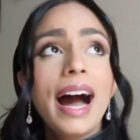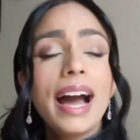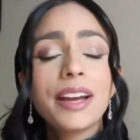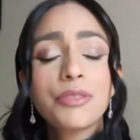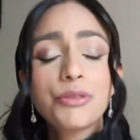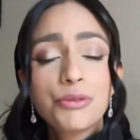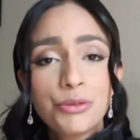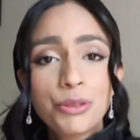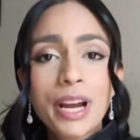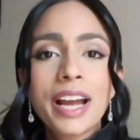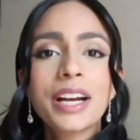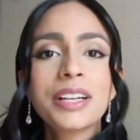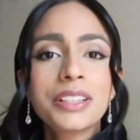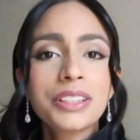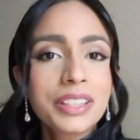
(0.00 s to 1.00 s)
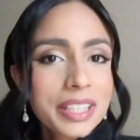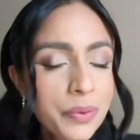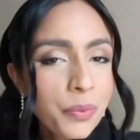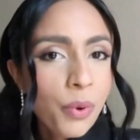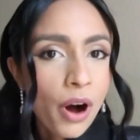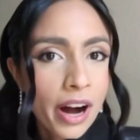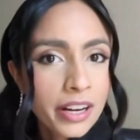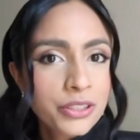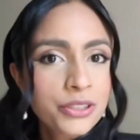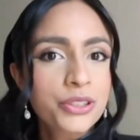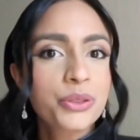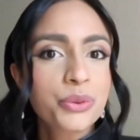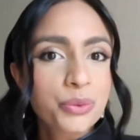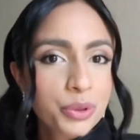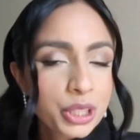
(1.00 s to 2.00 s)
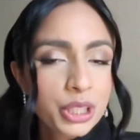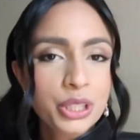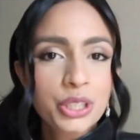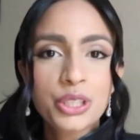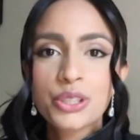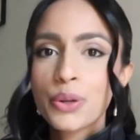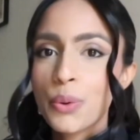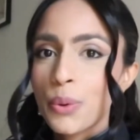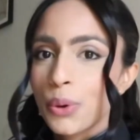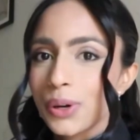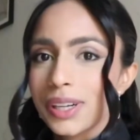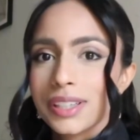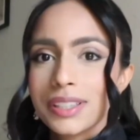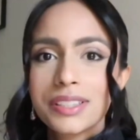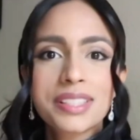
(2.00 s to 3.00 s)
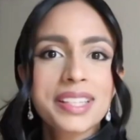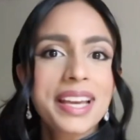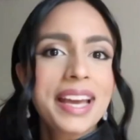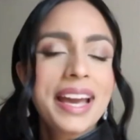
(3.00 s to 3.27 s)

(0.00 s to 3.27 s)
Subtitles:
I rarely watch thrillers, horrors,